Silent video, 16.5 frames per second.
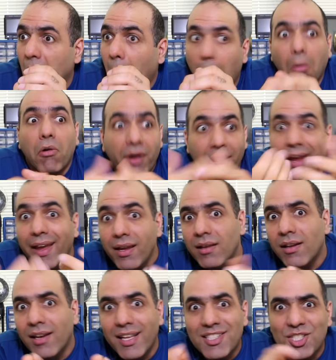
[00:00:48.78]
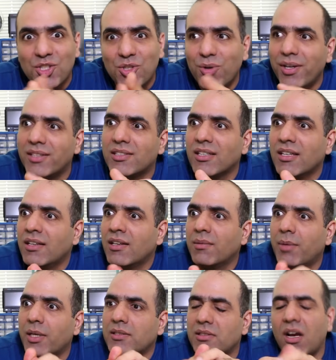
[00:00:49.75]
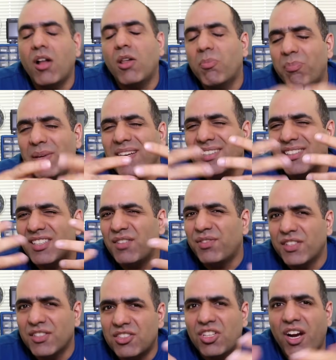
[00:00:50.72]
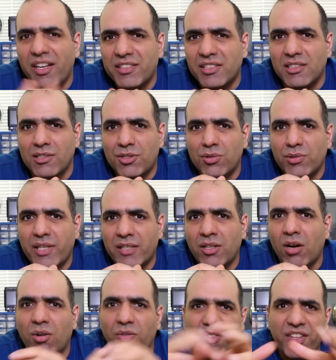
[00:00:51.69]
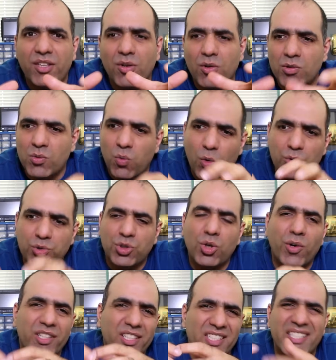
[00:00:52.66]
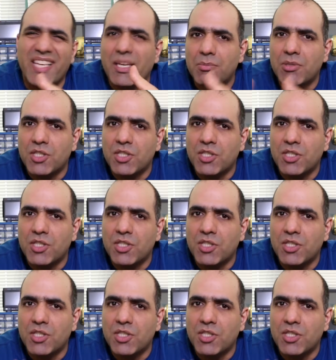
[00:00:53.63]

Okay, let's do it. But I'll pick a different title so that our videos won't show in the same